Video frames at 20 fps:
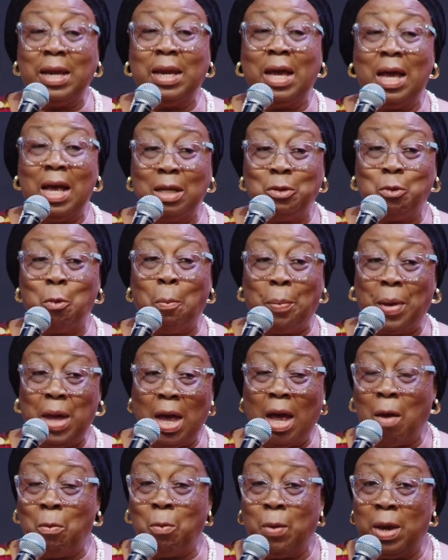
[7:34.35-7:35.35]
and I had to
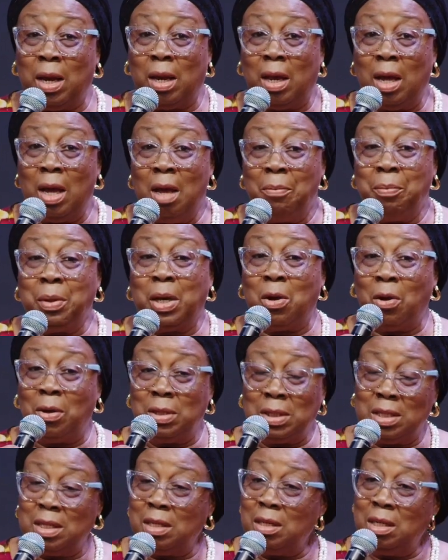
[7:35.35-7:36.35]
pay her well because